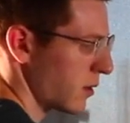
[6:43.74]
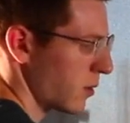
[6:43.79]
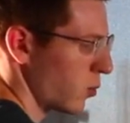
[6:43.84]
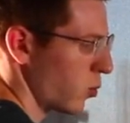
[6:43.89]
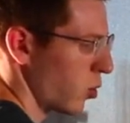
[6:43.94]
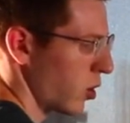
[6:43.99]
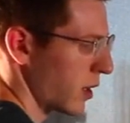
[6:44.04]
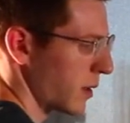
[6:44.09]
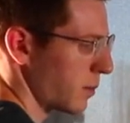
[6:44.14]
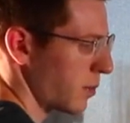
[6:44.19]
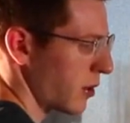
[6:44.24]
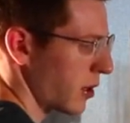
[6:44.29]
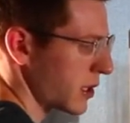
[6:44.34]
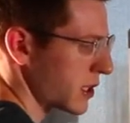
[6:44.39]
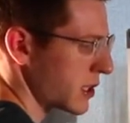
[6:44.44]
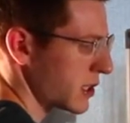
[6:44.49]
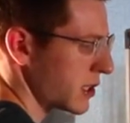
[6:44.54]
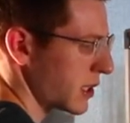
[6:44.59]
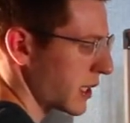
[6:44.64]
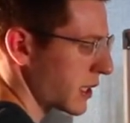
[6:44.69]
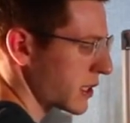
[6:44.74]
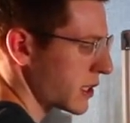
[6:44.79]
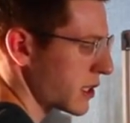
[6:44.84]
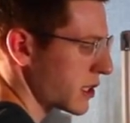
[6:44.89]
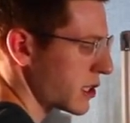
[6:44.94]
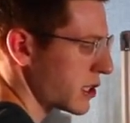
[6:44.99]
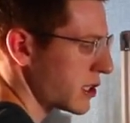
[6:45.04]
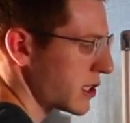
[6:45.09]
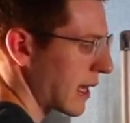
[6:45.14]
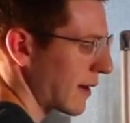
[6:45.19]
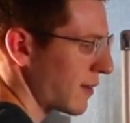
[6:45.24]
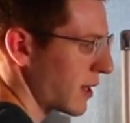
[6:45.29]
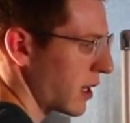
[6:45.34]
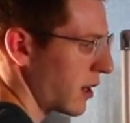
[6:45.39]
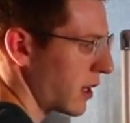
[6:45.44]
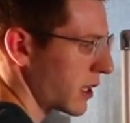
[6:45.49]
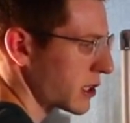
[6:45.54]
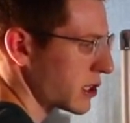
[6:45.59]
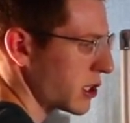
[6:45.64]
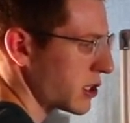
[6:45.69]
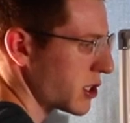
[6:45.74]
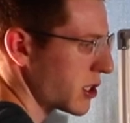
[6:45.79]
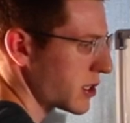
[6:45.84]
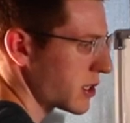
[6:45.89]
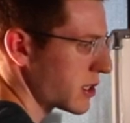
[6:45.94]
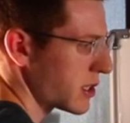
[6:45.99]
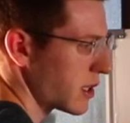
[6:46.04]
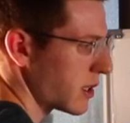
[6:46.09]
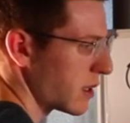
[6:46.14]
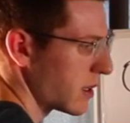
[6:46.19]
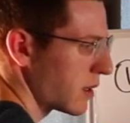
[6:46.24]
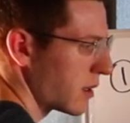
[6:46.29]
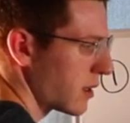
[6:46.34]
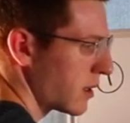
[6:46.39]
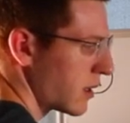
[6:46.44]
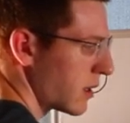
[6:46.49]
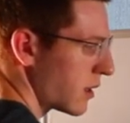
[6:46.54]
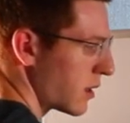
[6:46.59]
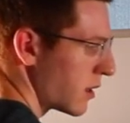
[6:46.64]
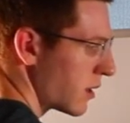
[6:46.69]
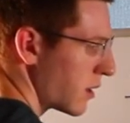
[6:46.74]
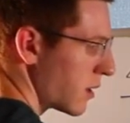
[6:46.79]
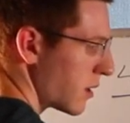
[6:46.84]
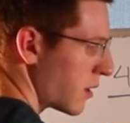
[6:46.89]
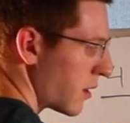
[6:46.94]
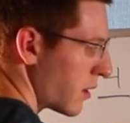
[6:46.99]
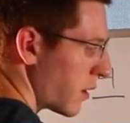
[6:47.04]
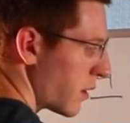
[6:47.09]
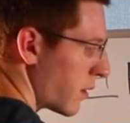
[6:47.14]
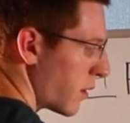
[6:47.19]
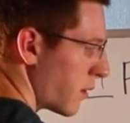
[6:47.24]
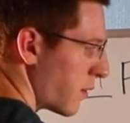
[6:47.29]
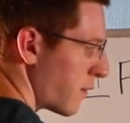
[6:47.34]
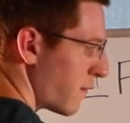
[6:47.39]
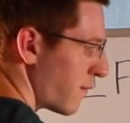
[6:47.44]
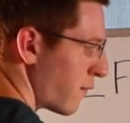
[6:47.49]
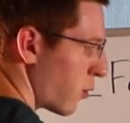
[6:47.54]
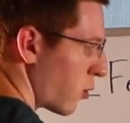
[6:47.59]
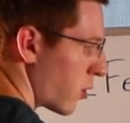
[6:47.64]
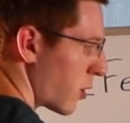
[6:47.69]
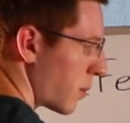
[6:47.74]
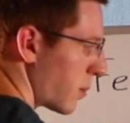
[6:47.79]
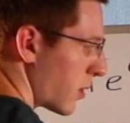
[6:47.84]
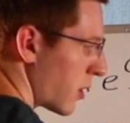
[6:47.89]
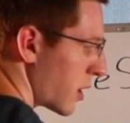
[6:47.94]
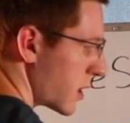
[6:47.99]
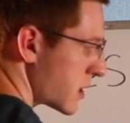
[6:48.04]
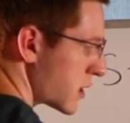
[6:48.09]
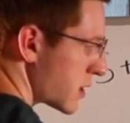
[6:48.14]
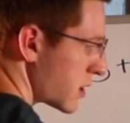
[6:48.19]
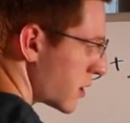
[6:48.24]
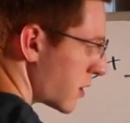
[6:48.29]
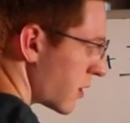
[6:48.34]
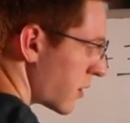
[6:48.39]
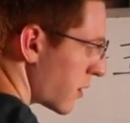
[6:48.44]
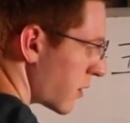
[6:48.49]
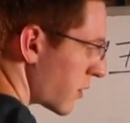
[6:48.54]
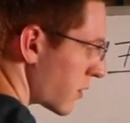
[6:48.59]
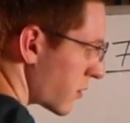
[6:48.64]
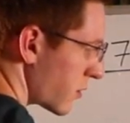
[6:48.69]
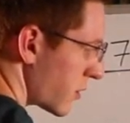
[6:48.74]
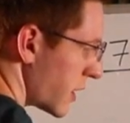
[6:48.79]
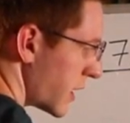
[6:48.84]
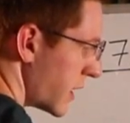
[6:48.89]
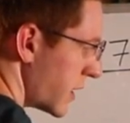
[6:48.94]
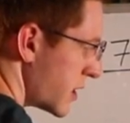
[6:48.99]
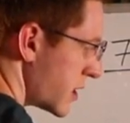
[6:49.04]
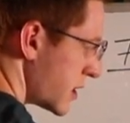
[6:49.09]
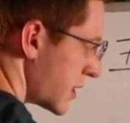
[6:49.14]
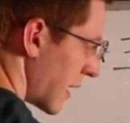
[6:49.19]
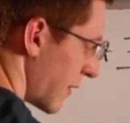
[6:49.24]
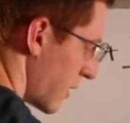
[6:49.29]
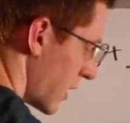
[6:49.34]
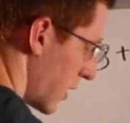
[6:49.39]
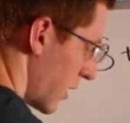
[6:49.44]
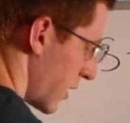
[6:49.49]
1 plus 6, 7 oxygens. 4 plus 3, 7